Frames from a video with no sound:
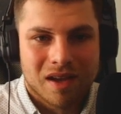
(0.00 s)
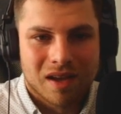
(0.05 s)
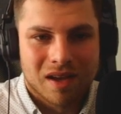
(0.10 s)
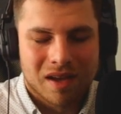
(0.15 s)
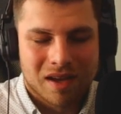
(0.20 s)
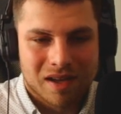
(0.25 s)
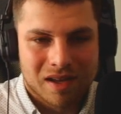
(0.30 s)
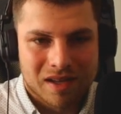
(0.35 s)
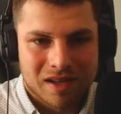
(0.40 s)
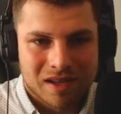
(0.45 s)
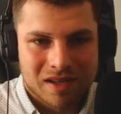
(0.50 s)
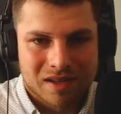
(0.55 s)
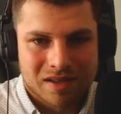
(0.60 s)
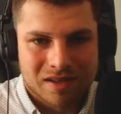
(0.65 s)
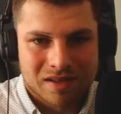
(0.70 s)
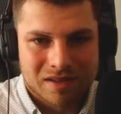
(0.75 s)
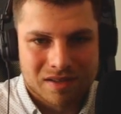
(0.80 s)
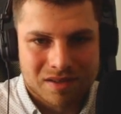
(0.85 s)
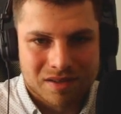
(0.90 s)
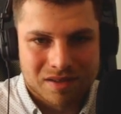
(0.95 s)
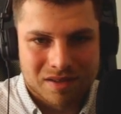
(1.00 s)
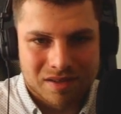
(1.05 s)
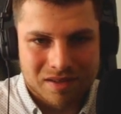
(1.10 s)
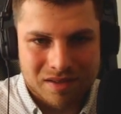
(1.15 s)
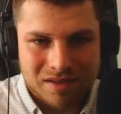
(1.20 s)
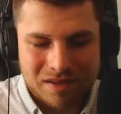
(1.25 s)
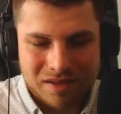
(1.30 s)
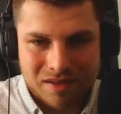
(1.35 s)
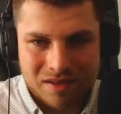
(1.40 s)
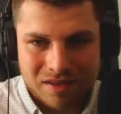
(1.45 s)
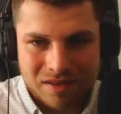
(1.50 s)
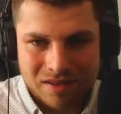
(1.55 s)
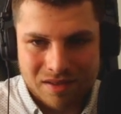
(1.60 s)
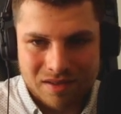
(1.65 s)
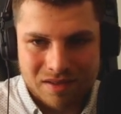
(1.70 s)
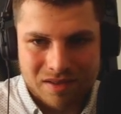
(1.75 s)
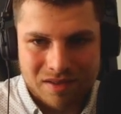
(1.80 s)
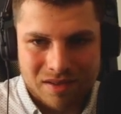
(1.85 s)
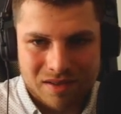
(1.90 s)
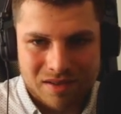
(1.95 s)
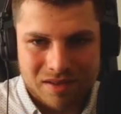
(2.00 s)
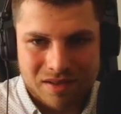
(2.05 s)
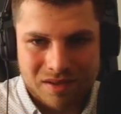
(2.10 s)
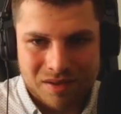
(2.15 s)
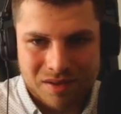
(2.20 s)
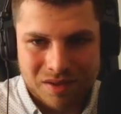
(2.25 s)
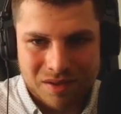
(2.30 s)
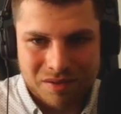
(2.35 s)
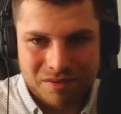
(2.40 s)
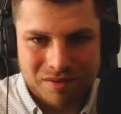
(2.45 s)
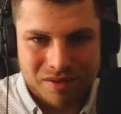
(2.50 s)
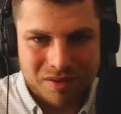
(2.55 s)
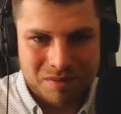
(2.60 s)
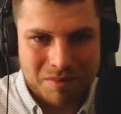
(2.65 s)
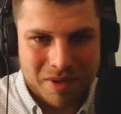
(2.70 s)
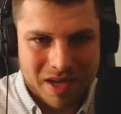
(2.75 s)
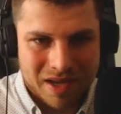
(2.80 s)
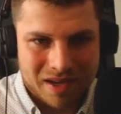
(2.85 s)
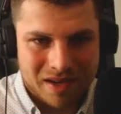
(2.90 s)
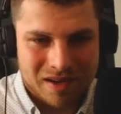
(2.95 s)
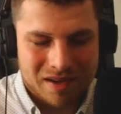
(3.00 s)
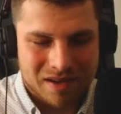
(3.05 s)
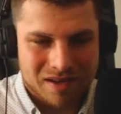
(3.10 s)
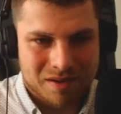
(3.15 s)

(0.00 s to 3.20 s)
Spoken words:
and it will make